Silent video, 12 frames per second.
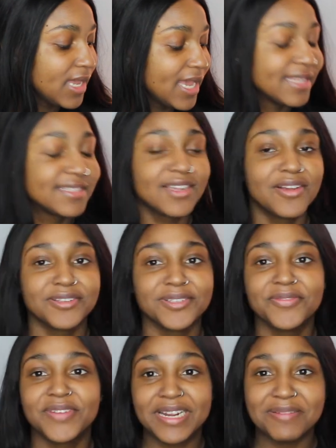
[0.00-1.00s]
it's
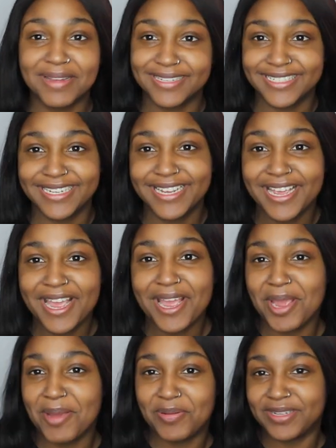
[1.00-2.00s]
also very messy.
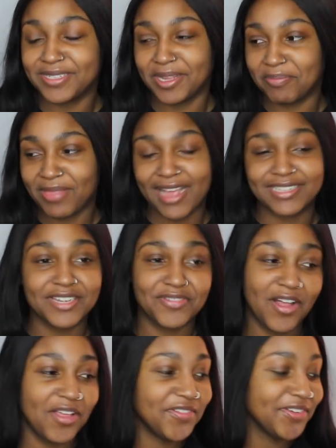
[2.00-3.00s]
It puts like black
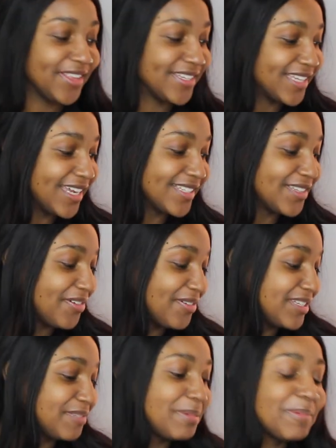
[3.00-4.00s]
stuff all over the sink, so
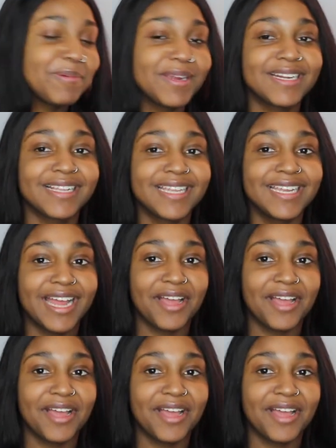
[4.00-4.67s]
just be prepared to clean